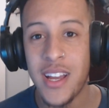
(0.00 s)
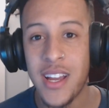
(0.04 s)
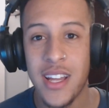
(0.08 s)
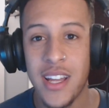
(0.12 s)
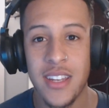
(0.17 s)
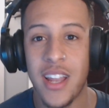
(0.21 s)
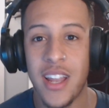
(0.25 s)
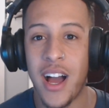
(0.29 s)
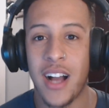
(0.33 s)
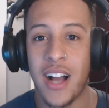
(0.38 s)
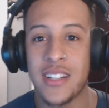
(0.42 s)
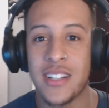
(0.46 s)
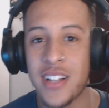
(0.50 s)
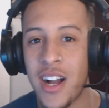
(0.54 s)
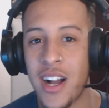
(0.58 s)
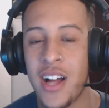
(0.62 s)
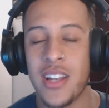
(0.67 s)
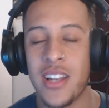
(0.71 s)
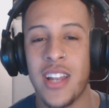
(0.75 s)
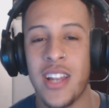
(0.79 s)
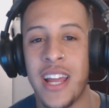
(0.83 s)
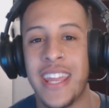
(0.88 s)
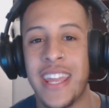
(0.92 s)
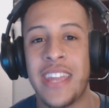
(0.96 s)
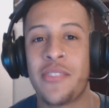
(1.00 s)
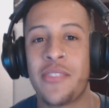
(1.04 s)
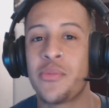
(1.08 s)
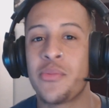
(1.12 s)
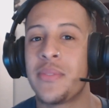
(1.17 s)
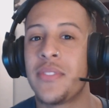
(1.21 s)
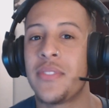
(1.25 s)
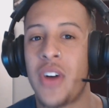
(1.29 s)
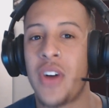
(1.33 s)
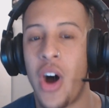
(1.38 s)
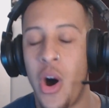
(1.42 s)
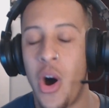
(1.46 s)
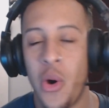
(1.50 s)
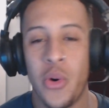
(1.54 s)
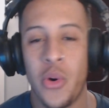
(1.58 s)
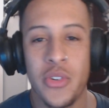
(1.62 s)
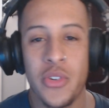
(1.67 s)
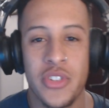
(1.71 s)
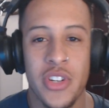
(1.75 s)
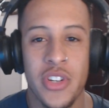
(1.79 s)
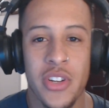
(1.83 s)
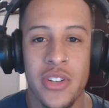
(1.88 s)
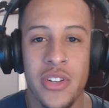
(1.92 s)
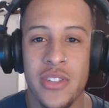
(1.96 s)
Like, I can't, like, even with her old
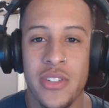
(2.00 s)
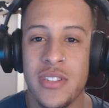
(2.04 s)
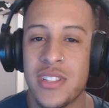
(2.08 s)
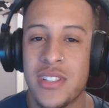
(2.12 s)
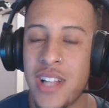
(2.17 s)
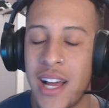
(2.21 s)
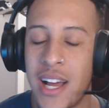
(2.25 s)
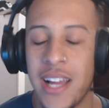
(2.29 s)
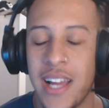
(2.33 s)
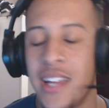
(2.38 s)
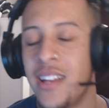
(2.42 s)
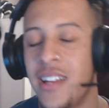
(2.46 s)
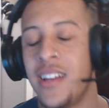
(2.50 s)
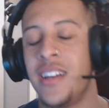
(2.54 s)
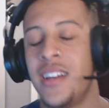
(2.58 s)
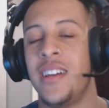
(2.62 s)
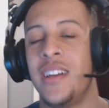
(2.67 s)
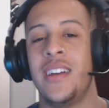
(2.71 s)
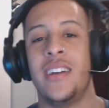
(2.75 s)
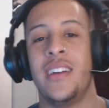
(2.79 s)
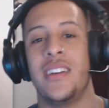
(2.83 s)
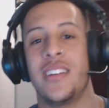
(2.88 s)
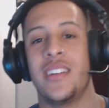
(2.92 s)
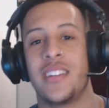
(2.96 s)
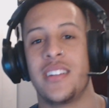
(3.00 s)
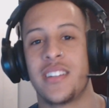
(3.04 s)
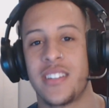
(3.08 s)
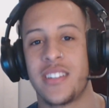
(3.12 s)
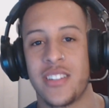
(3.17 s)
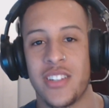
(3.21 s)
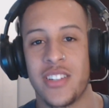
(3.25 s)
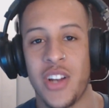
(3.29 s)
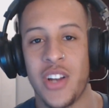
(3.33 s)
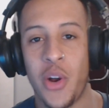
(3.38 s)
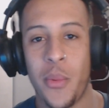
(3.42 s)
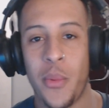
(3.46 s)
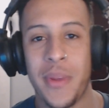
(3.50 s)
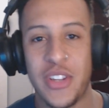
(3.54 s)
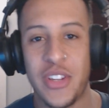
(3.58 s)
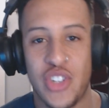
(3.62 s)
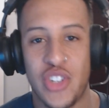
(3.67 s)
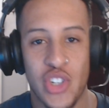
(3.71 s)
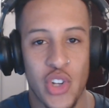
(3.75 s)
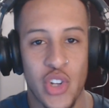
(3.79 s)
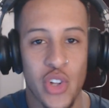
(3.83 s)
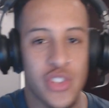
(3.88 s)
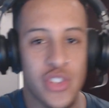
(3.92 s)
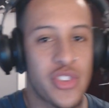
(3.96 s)
tunes, like, you know what I mean?
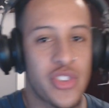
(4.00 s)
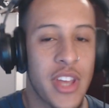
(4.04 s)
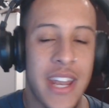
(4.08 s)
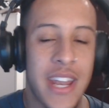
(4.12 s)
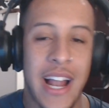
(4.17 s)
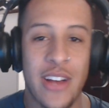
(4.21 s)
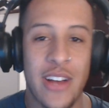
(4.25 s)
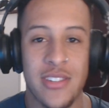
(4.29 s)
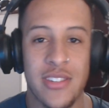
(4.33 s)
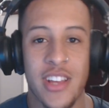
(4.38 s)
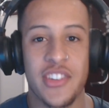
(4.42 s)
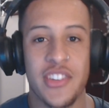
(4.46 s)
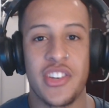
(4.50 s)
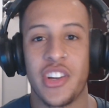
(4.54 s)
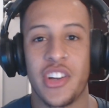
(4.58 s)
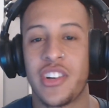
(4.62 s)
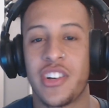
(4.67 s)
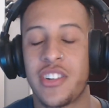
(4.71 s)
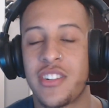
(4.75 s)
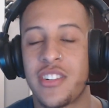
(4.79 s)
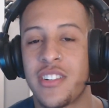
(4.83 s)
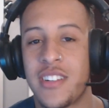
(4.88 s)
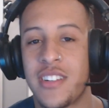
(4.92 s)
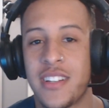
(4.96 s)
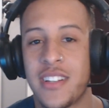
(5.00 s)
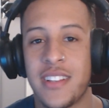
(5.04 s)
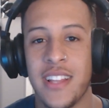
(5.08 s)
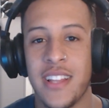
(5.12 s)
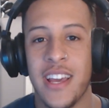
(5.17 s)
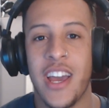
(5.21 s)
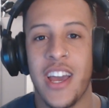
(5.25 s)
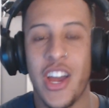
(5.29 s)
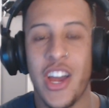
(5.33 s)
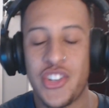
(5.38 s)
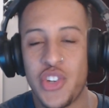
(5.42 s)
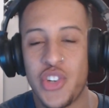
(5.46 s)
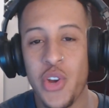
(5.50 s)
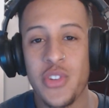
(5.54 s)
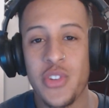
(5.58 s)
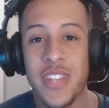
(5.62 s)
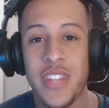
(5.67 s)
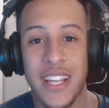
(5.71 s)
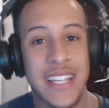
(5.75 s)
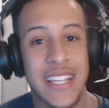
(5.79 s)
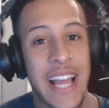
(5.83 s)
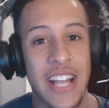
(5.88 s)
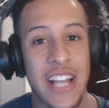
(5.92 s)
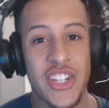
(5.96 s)
She's done something else. Like, she, her tunes are
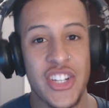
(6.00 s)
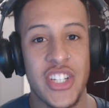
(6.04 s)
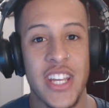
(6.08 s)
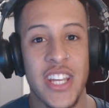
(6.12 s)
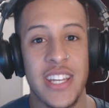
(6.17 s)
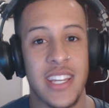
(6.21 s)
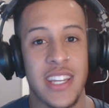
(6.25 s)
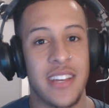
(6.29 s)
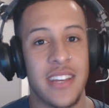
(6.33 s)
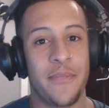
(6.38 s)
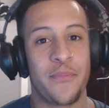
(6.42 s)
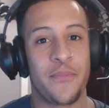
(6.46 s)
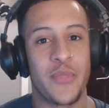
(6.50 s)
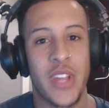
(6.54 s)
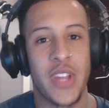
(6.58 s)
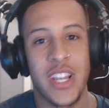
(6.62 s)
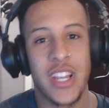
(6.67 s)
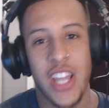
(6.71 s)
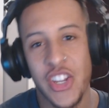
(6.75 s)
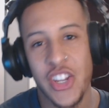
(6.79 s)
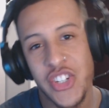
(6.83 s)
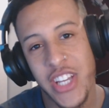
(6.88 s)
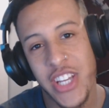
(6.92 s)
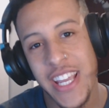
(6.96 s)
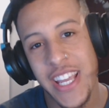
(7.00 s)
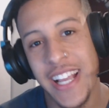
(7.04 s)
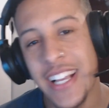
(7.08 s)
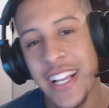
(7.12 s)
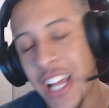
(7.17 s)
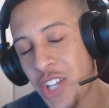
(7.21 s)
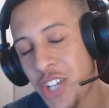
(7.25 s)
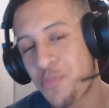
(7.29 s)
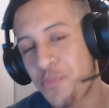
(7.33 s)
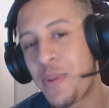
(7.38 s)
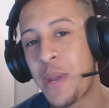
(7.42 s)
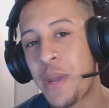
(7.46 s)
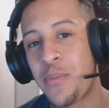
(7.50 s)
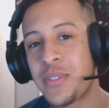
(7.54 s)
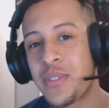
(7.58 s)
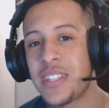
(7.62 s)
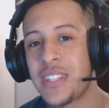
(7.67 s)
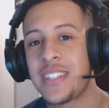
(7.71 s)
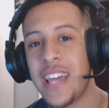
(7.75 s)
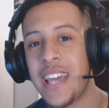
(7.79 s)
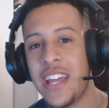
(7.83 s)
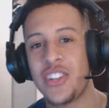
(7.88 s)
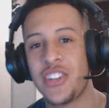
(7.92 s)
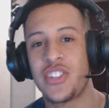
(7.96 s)
catchy, innit? Like, she can catch people's
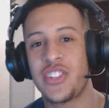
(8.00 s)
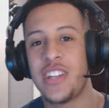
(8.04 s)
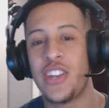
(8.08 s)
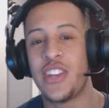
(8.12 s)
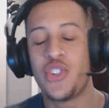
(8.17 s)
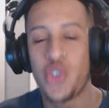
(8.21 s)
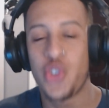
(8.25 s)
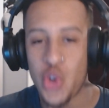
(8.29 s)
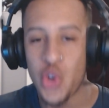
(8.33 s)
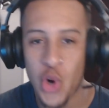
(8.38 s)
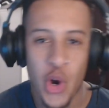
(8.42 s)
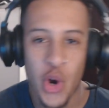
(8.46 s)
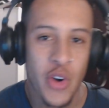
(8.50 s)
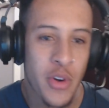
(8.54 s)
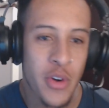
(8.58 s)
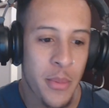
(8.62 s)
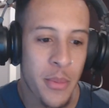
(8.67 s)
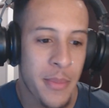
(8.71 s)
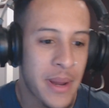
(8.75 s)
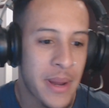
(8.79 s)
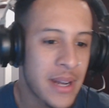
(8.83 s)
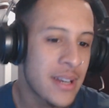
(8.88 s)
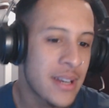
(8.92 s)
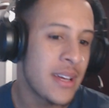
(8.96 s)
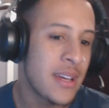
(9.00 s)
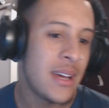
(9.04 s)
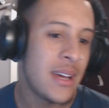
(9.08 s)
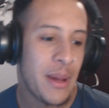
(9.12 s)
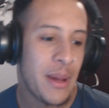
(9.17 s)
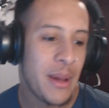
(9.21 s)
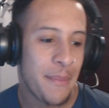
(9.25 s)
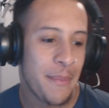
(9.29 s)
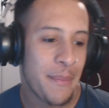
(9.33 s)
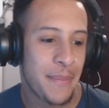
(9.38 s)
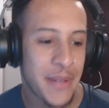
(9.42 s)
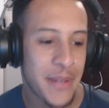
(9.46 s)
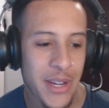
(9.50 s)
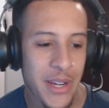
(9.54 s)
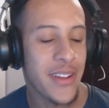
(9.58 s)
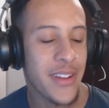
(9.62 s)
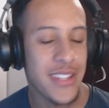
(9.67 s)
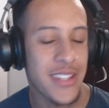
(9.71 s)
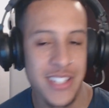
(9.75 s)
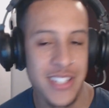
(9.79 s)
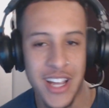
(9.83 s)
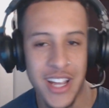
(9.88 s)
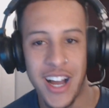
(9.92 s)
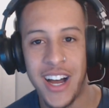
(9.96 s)
attention and draw them in. But yo,
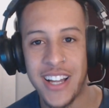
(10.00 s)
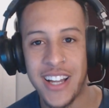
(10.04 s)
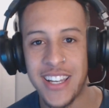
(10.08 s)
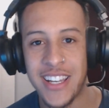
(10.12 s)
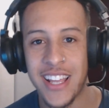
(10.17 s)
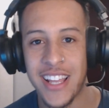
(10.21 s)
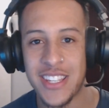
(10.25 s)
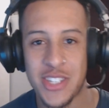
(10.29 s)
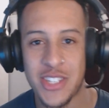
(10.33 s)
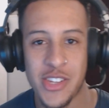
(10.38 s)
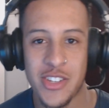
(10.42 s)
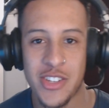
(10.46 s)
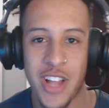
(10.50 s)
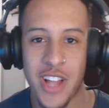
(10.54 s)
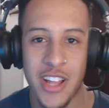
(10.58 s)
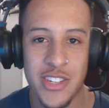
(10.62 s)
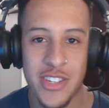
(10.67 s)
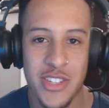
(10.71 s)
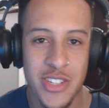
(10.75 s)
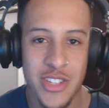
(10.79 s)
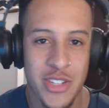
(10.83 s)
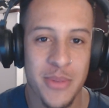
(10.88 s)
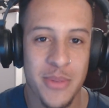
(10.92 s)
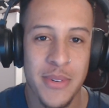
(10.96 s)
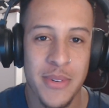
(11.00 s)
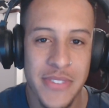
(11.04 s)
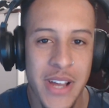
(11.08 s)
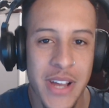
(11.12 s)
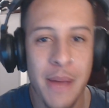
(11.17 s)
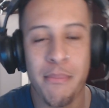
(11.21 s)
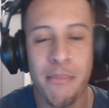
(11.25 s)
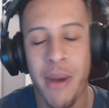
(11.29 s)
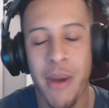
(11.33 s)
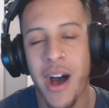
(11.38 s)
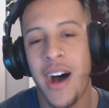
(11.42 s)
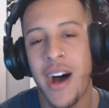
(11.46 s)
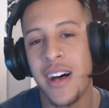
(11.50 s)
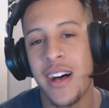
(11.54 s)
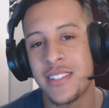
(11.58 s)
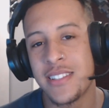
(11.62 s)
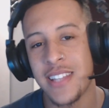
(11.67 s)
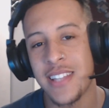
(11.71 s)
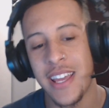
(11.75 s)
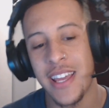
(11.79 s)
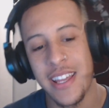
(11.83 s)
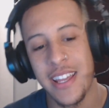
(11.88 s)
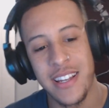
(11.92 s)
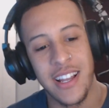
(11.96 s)
it's hard. Like some of her bars,
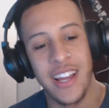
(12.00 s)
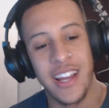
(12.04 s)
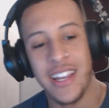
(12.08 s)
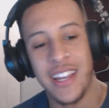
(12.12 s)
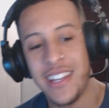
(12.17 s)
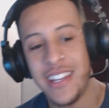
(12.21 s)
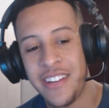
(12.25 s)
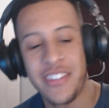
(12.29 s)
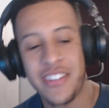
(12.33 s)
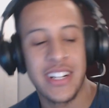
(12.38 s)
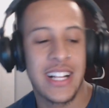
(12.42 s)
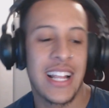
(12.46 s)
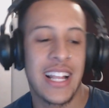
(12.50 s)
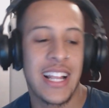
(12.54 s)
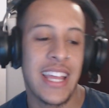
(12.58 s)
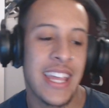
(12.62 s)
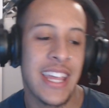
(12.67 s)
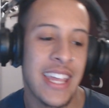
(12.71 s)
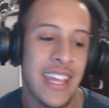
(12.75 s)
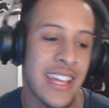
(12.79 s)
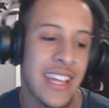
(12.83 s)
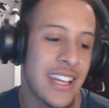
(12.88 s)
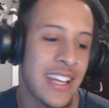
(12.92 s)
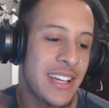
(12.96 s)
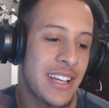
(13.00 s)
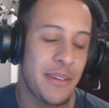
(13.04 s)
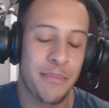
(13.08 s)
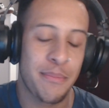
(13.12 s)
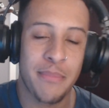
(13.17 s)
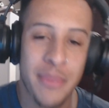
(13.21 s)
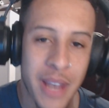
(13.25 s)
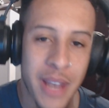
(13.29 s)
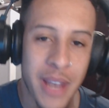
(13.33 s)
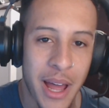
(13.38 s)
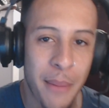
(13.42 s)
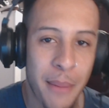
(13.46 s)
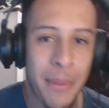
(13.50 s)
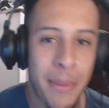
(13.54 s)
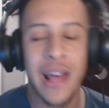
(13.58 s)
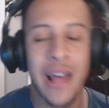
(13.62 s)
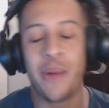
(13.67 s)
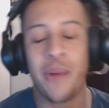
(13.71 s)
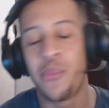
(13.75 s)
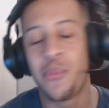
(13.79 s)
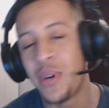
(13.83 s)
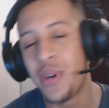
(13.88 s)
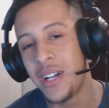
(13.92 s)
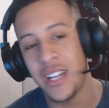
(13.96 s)
like, lyrically, like, play
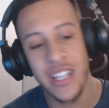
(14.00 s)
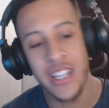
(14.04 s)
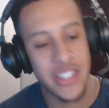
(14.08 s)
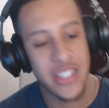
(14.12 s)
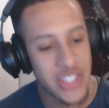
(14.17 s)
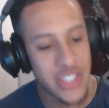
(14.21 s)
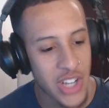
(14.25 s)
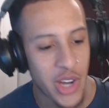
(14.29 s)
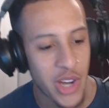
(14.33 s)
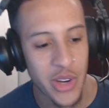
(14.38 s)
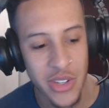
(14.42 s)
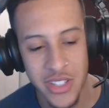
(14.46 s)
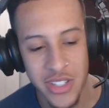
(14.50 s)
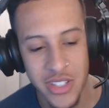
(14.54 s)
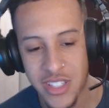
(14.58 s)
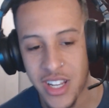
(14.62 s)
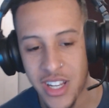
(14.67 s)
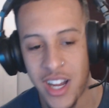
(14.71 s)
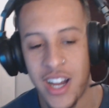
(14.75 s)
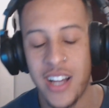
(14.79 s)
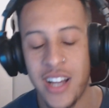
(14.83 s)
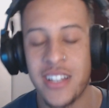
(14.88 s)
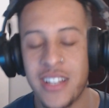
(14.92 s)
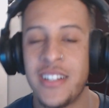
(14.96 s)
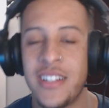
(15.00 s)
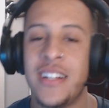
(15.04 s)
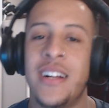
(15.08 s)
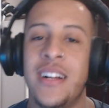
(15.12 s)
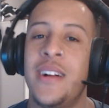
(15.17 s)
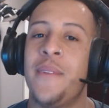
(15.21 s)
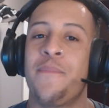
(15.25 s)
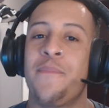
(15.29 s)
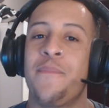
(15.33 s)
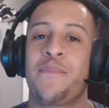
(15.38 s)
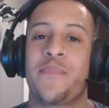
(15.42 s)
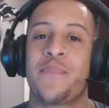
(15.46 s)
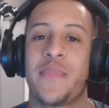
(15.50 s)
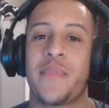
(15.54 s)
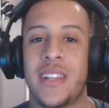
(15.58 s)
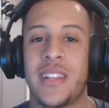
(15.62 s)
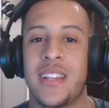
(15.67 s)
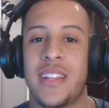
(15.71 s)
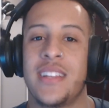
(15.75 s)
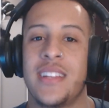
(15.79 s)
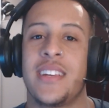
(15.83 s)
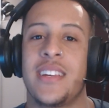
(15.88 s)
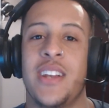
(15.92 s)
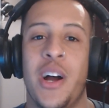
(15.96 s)
on words, yo, it's hard.
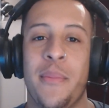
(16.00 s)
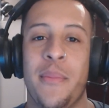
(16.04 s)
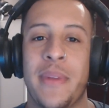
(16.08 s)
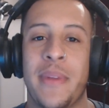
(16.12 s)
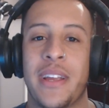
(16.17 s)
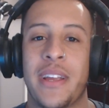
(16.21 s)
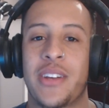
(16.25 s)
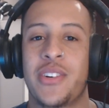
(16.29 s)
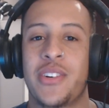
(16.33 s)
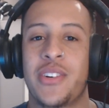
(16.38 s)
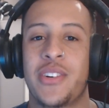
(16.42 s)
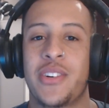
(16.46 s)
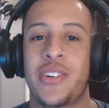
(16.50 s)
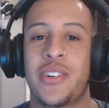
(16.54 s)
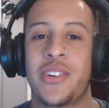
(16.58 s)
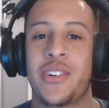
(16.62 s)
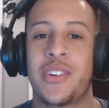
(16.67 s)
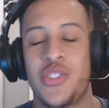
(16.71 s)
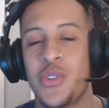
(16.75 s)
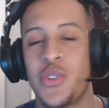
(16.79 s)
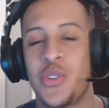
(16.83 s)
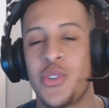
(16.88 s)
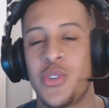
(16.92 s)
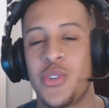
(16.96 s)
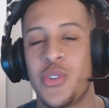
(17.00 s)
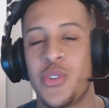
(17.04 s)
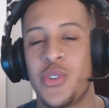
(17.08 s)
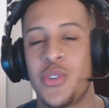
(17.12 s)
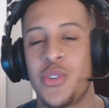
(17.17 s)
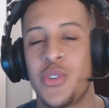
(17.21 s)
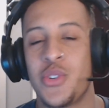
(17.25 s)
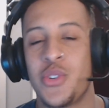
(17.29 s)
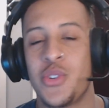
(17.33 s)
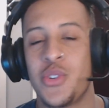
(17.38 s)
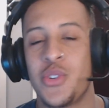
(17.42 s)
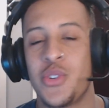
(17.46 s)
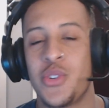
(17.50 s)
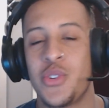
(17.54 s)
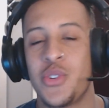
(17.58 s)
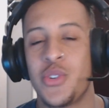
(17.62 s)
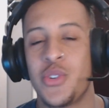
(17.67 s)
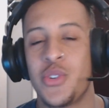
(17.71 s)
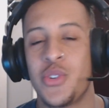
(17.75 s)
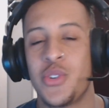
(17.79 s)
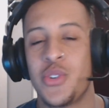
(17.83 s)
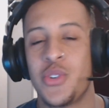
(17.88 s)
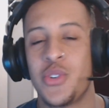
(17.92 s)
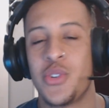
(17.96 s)
You know what I mean? Because she wasn't just taking your
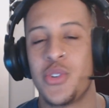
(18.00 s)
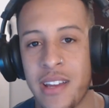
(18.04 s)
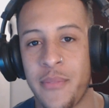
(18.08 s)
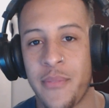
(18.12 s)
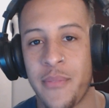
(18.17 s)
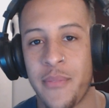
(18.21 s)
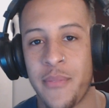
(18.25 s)
man, yeah?